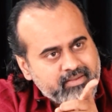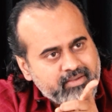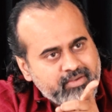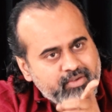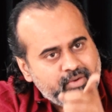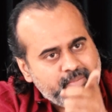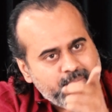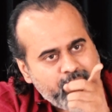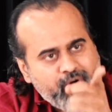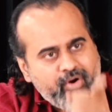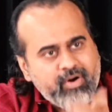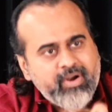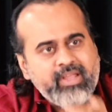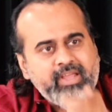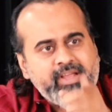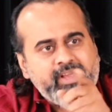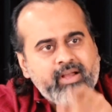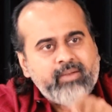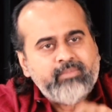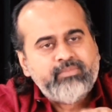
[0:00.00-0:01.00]
your
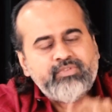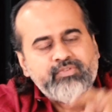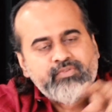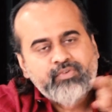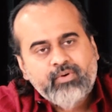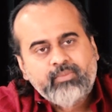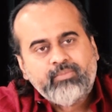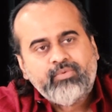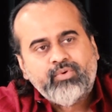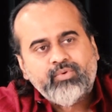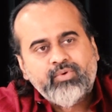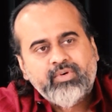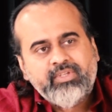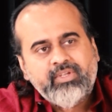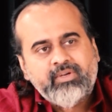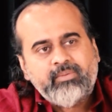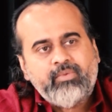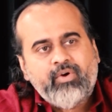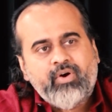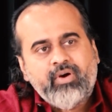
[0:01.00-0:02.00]
body comes from two
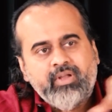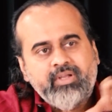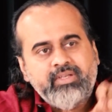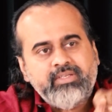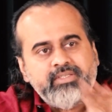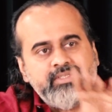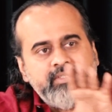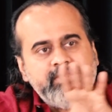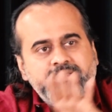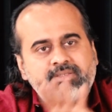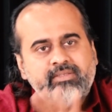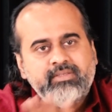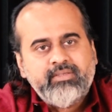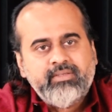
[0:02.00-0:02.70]
other bodies.